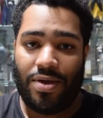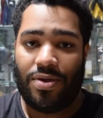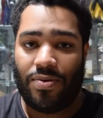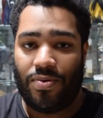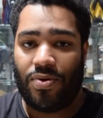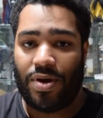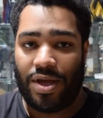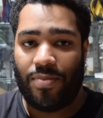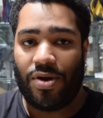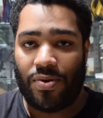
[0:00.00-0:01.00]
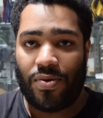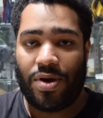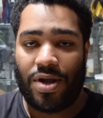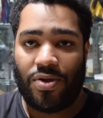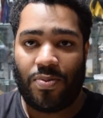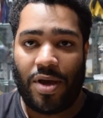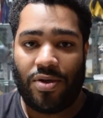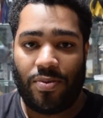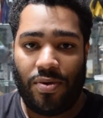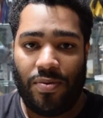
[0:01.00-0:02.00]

so we try to keep it as organized as possible.